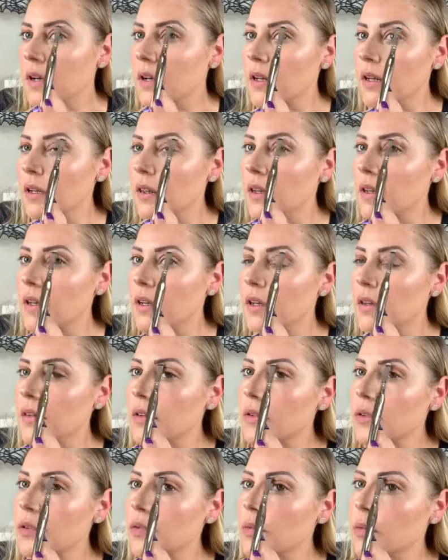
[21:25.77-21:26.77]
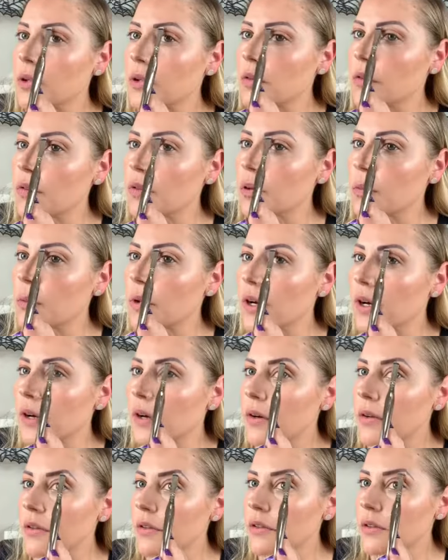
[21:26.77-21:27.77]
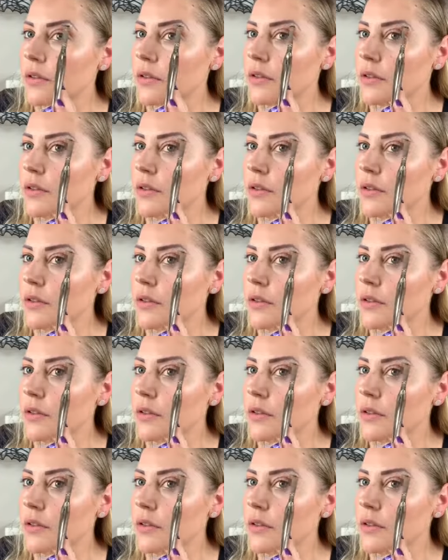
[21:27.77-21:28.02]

highlight those beautiful brows.